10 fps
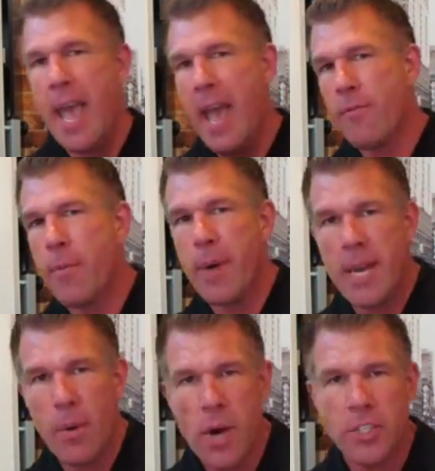
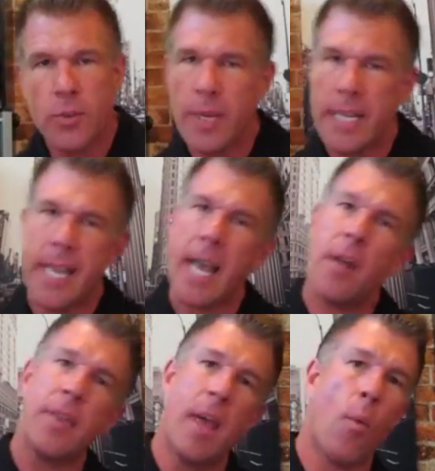everybody wants
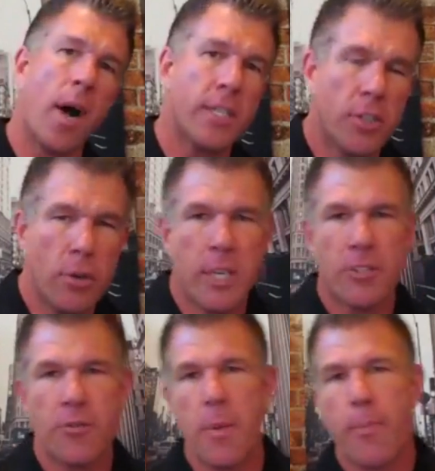retail, they want too
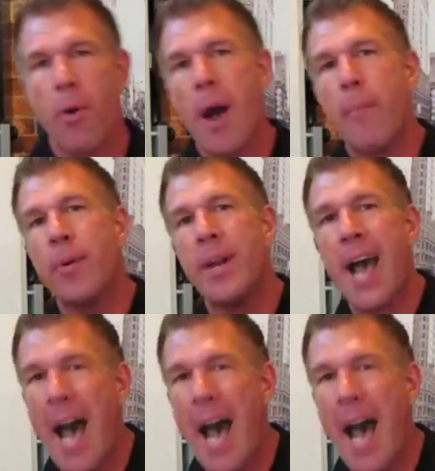much for the property,